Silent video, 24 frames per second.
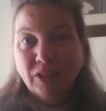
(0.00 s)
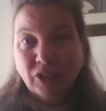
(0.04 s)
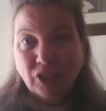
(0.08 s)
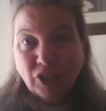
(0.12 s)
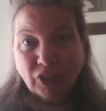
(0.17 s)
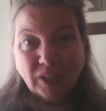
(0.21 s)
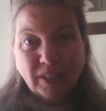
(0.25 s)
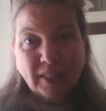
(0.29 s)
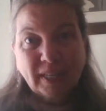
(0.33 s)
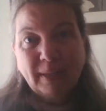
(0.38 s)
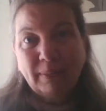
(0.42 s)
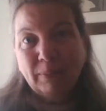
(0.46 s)

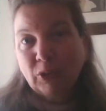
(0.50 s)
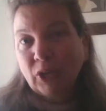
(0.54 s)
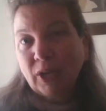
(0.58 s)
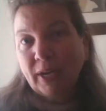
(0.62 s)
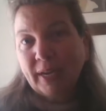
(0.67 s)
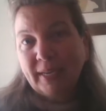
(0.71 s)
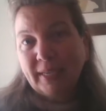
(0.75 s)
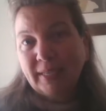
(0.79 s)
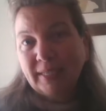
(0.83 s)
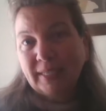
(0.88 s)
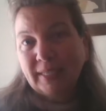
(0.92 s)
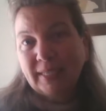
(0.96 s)
Just keep
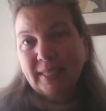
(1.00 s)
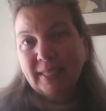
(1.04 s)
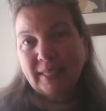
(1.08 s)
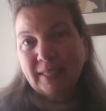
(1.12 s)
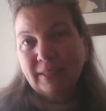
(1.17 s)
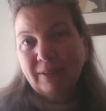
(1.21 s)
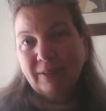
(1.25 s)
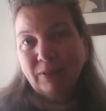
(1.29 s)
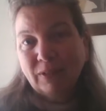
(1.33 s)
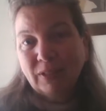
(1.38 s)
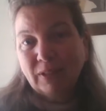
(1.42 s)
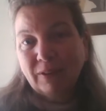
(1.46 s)
trying
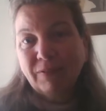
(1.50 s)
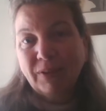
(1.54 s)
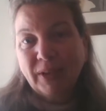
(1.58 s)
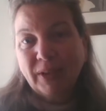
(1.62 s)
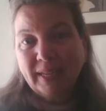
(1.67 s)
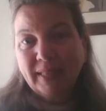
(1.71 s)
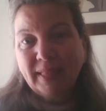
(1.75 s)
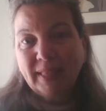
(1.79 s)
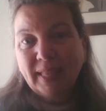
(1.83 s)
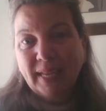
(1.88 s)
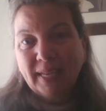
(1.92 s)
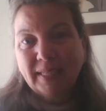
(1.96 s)
to
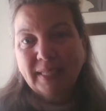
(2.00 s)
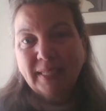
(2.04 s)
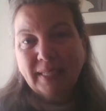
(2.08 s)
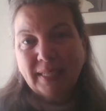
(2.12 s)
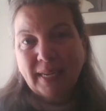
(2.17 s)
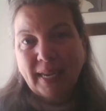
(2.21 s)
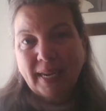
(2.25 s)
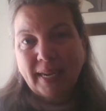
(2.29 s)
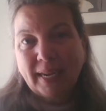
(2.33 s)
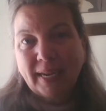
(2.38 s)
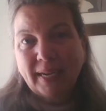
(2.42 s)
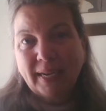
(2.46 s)
find that
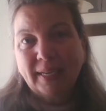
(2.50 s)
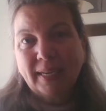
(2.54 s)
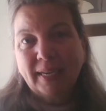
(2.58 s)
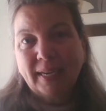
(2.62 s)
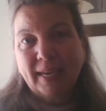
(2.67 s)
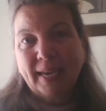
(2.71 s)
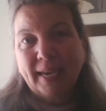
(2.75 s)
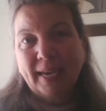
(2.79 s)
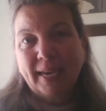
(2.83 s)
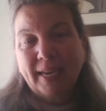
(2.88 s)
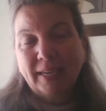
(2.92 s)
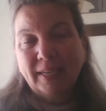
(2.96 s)
setting
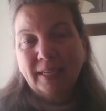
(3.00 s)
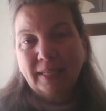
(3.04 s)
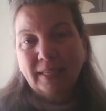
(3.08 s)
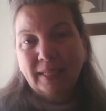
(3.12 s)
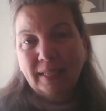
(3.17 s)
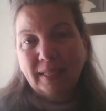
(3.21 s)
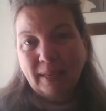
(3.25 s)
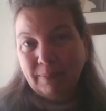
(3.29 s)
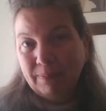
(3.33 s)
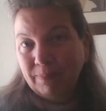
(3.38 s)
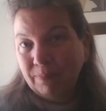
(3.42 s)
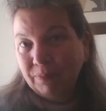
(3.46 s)
and
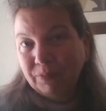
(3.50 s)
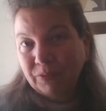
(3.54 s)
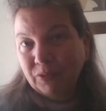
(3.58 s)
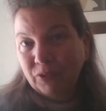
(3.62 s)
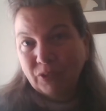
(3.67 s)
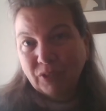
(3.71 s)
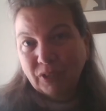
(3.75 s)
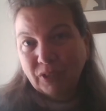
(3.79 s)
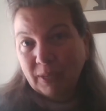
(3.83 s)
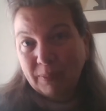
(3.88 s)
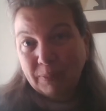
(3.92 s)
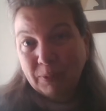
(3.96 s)
keep
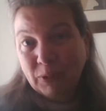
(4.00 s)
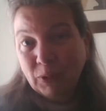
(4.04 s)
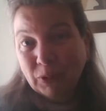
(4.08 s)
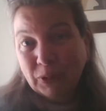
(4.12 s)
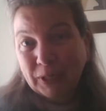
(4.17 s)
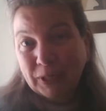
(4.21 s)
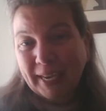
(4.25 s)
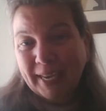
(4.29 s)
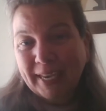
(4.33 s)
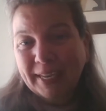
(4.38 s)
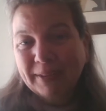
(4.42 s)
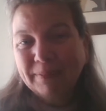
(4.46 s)

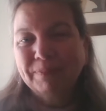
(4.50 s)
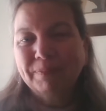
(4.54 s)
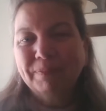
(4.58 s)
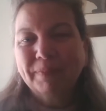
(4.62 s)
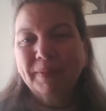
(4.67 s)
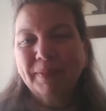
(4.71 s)
using it.